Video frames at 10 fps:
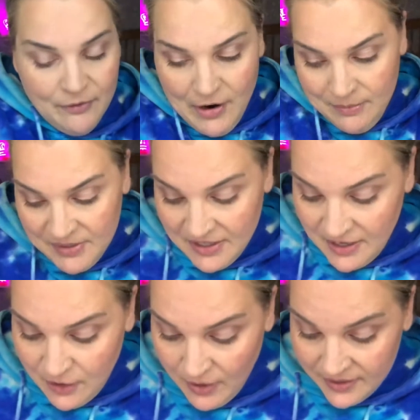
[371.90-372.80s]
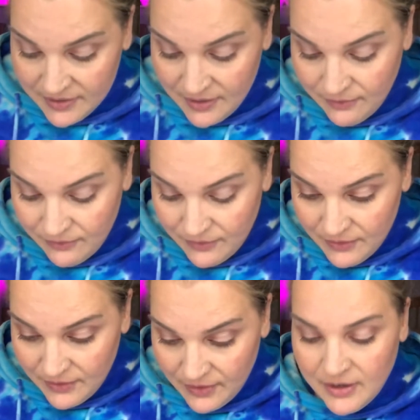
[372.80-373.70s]
from Sydney Grace, if
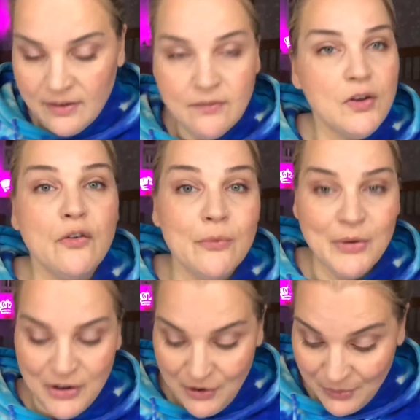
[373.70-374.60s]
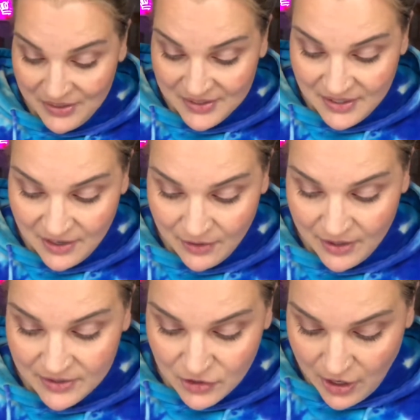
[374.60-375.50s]
any of you are familiar with Sydney
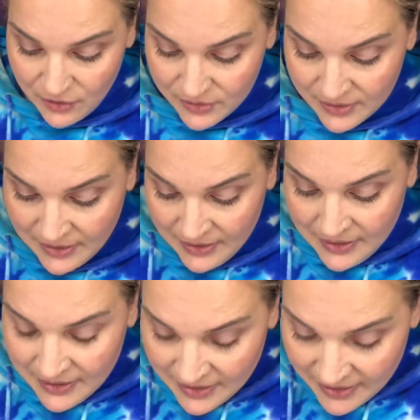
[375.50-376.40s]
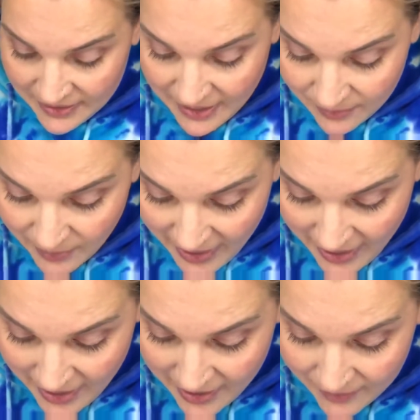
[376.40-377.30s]
Grace shadows. Then we
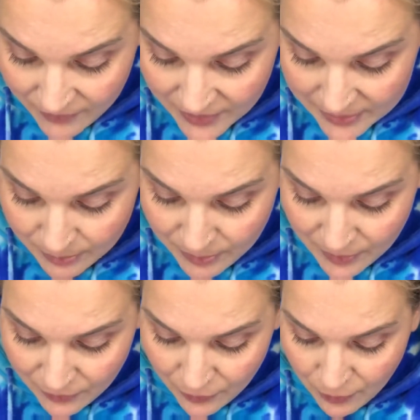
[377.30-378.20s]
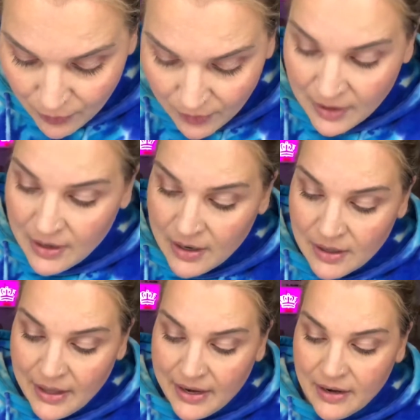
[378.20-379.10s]
have this beautiful,
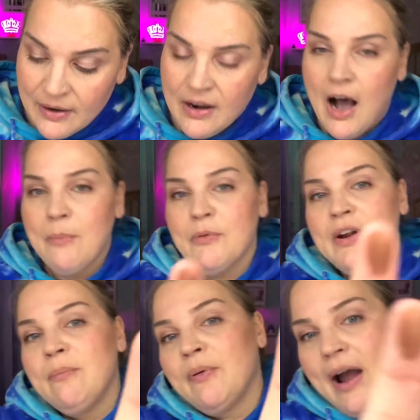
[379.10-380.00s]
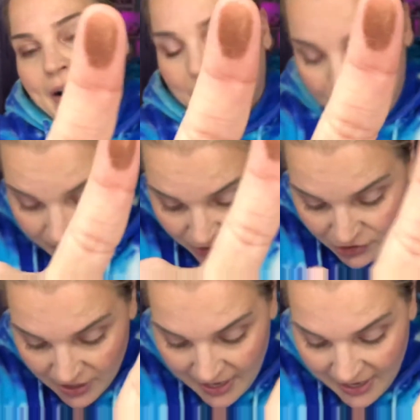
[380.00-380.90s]
like, coppery brown
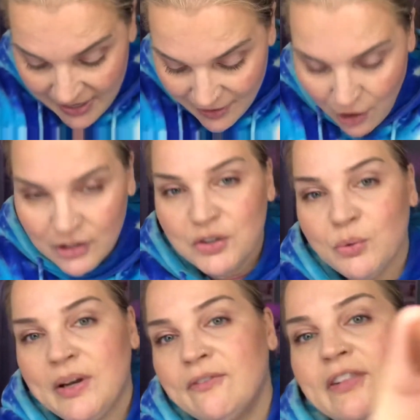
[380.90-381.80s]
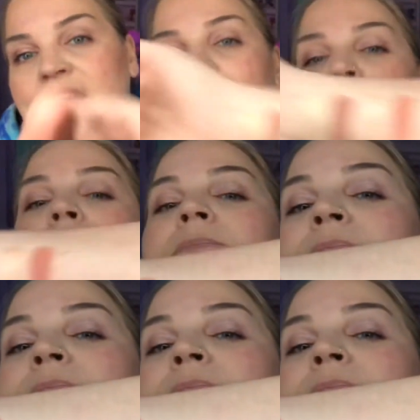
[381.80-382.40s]
shade called Twin Flame.